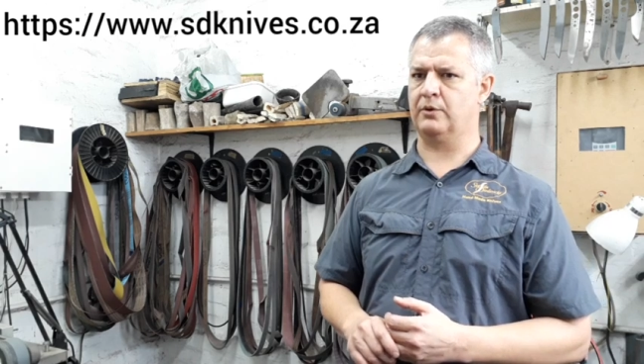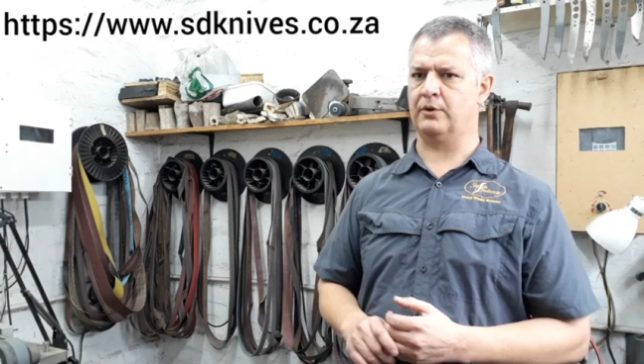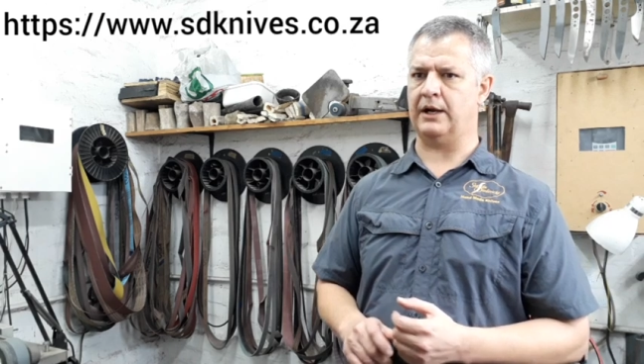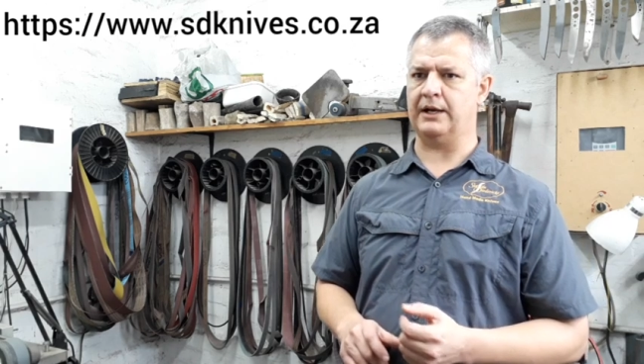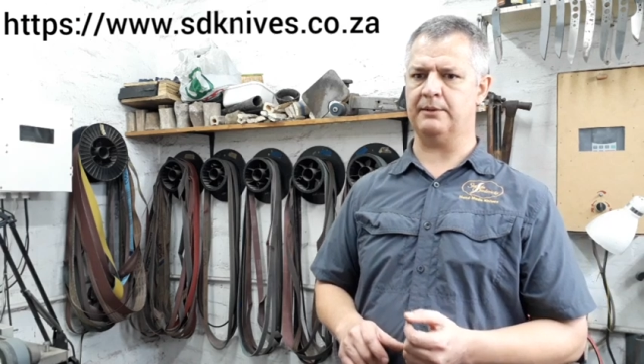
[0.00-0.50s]

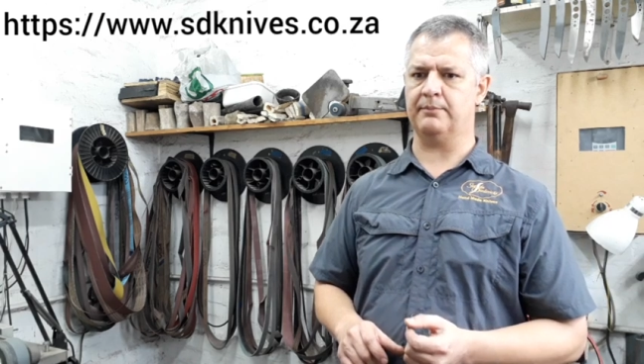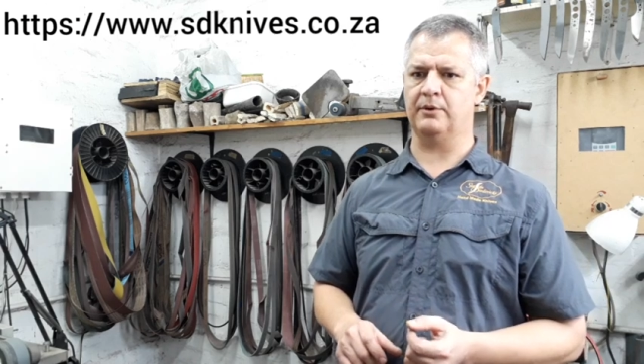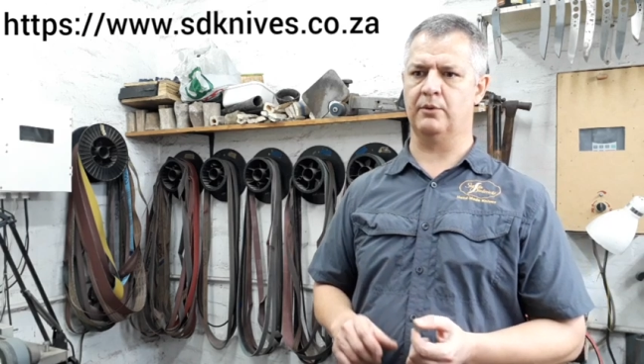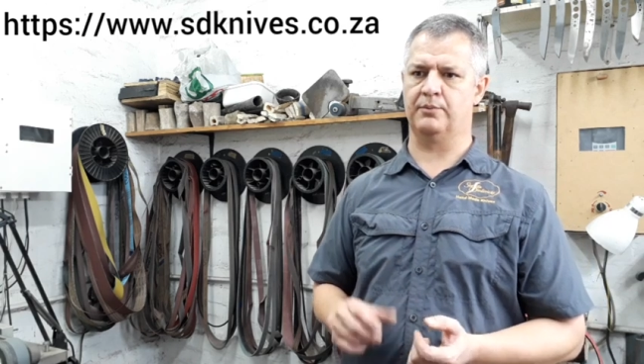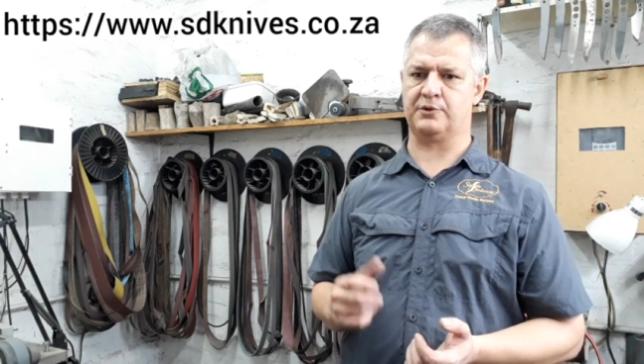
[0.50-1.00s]
grinding,
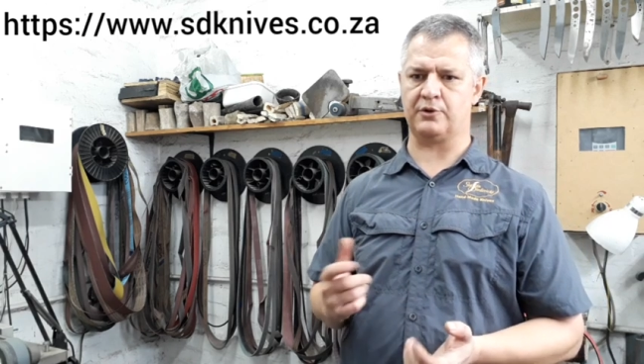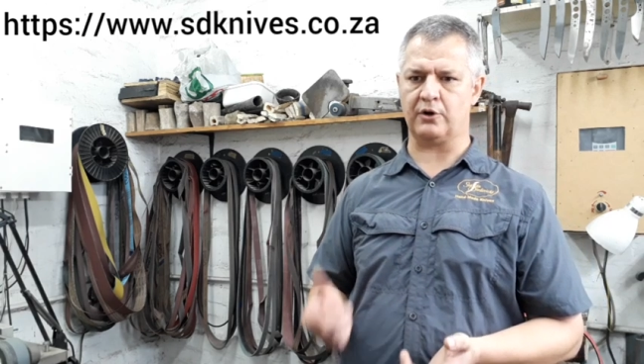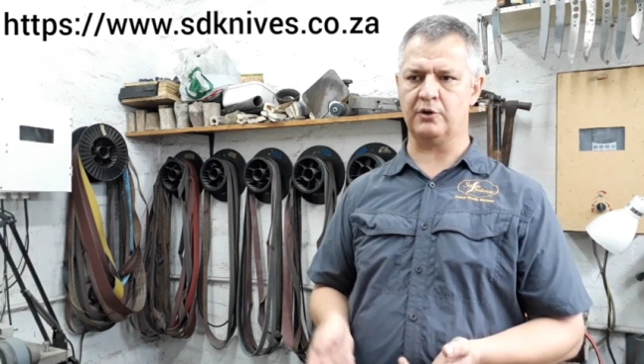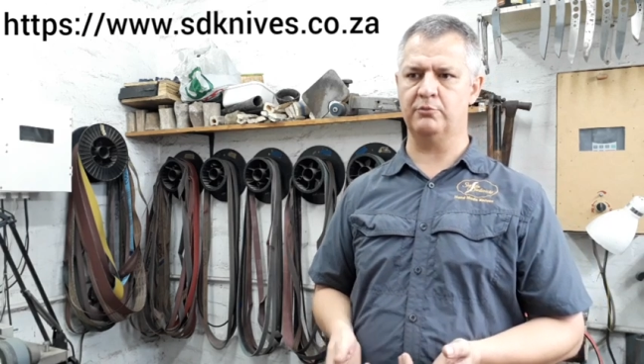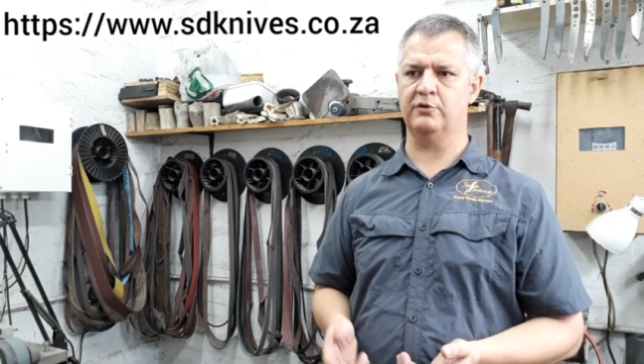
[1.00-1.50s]
your
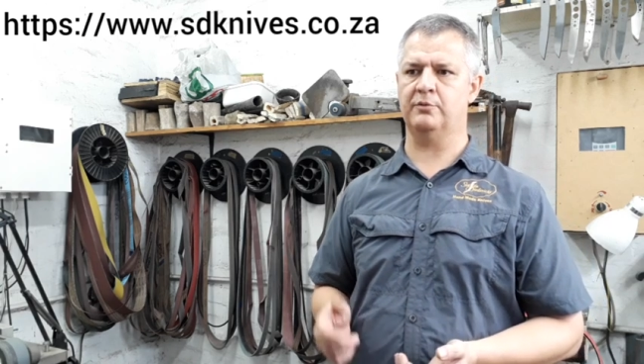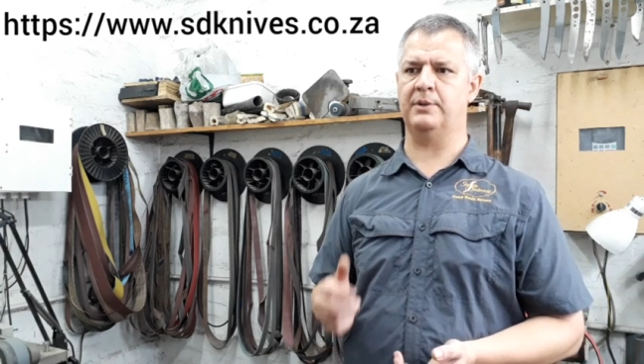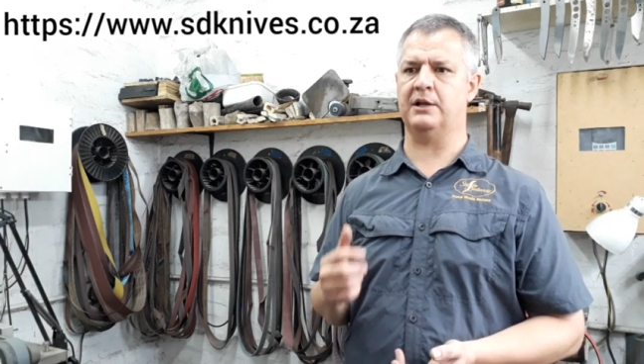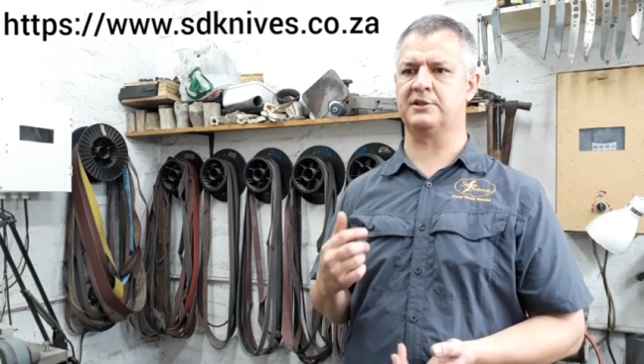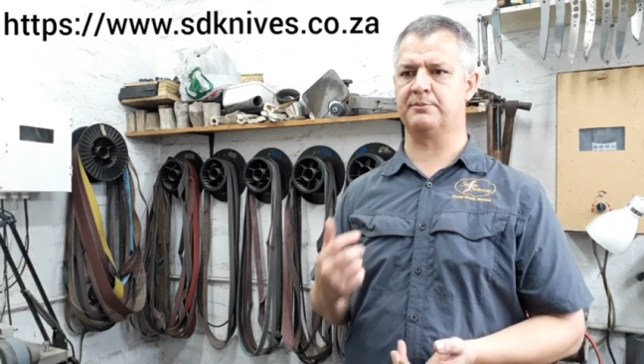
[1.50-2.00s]
stock removal
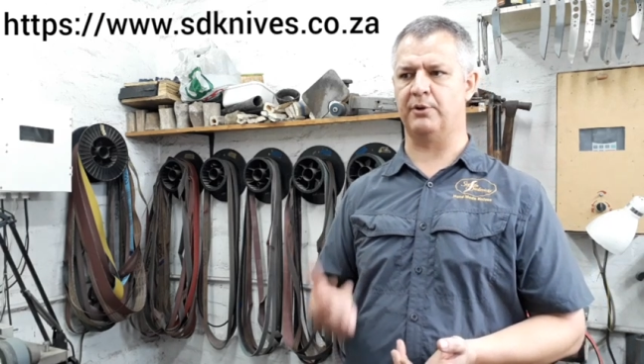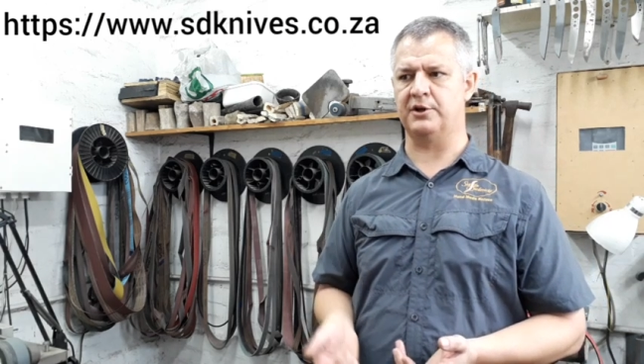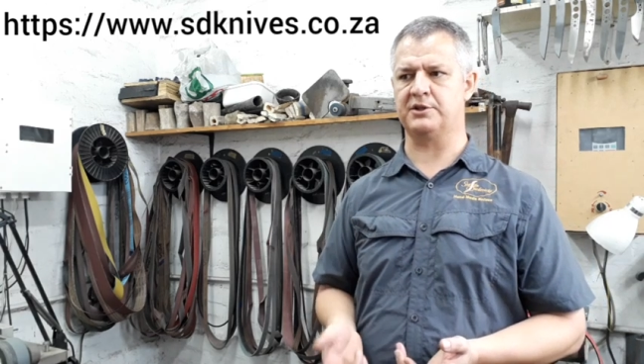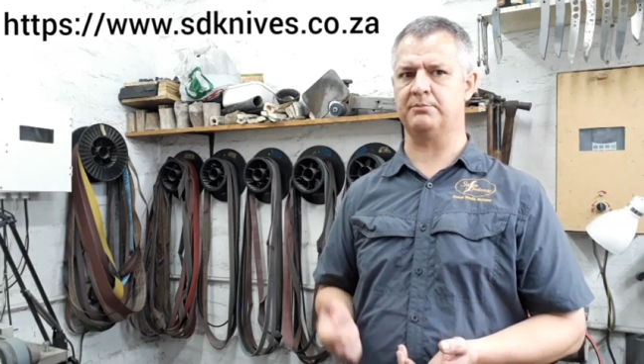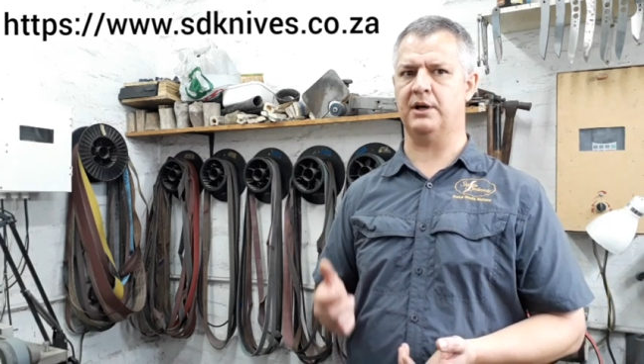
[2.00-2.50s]
belts,
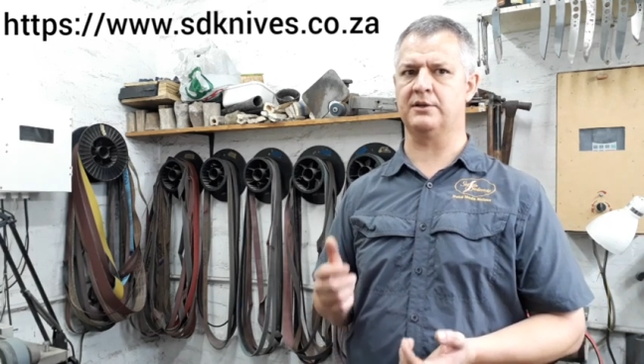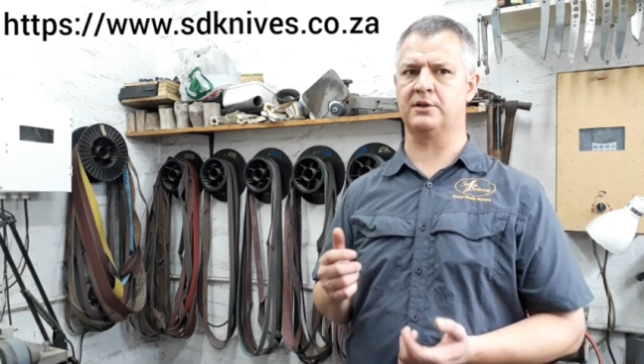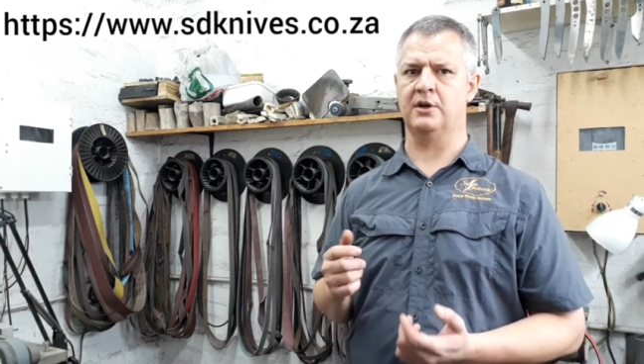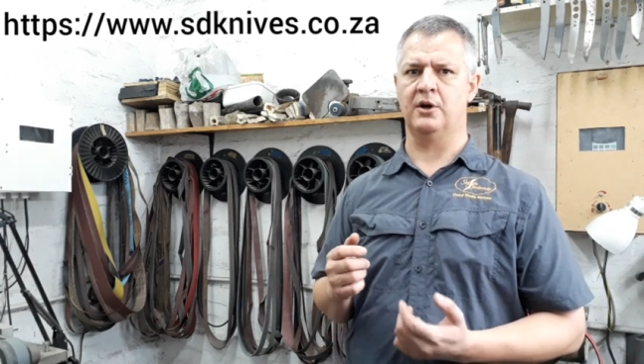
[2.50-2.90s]
polishing belts